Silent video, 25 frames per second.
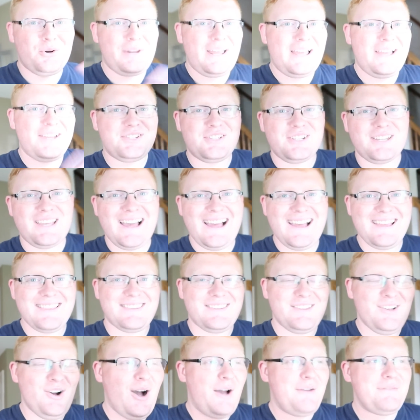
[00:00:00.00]
As you guys
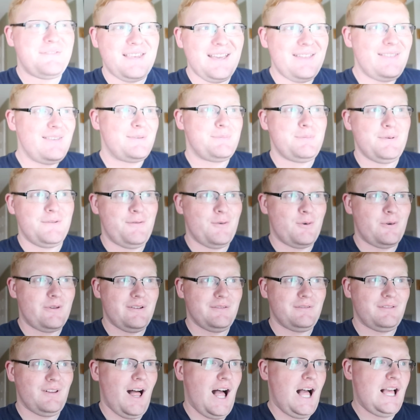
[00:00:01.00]
know, I've said this before in the
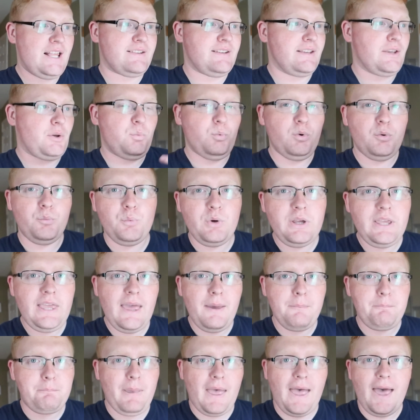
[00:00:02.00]
vlogs, like when we
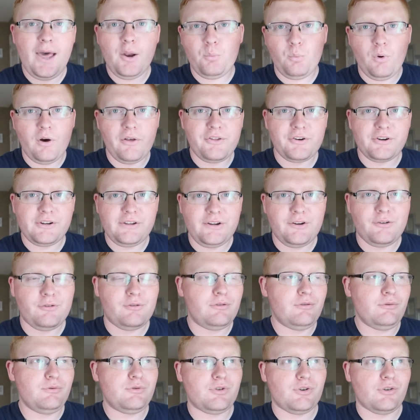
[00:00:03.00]
get bad weather here in
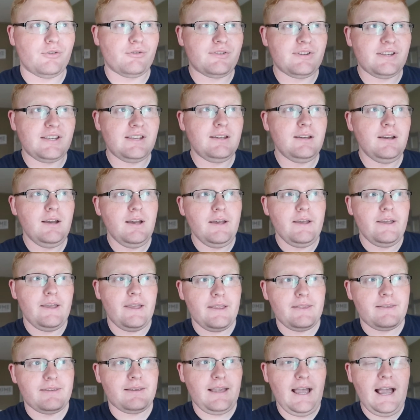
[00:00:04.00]
New Jersey,
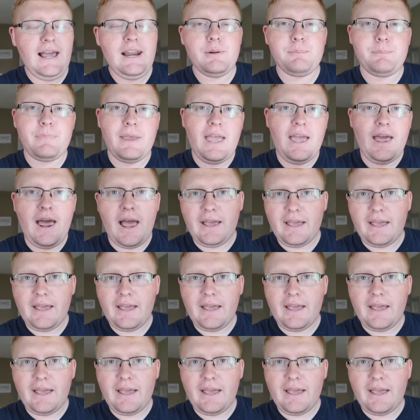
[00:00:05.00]
it's kind of bad.